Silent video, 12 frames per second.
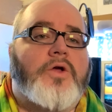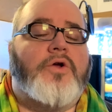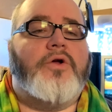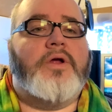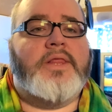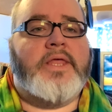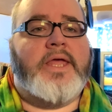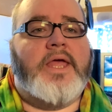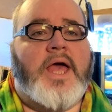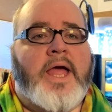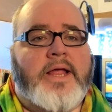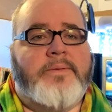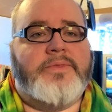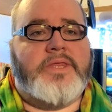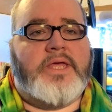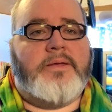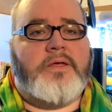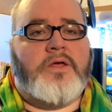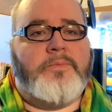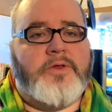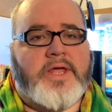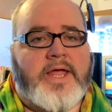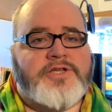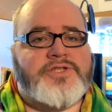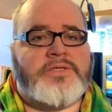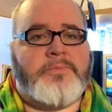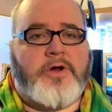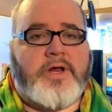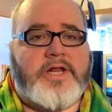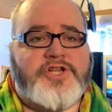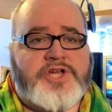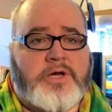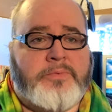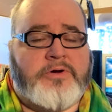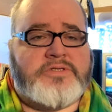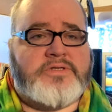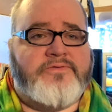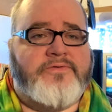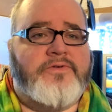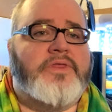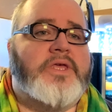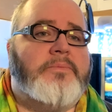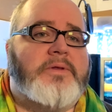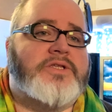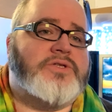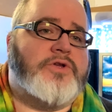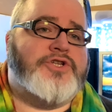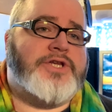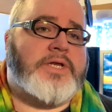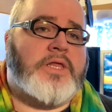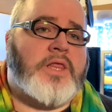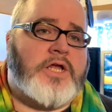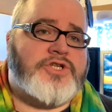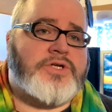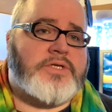Currently, I am the Communications and Marketing Chairperson for the Minnesota Genealogical